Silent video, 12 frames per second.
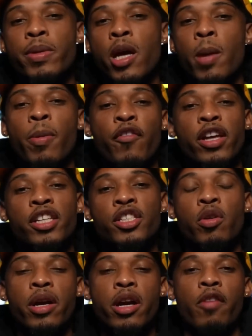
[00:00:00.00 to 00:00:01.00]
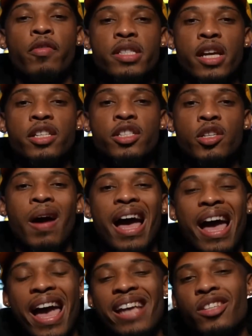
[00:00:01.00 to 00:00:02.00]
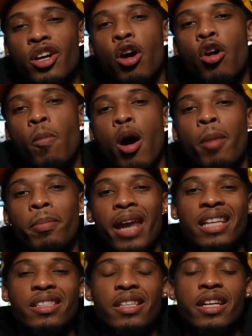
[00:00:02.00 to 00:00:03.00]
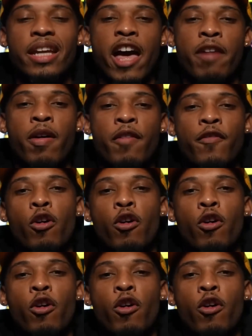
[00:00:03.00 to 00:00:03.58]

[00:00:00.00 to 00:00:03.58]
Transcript: to do. Y'all ain't hired me? Oh, man.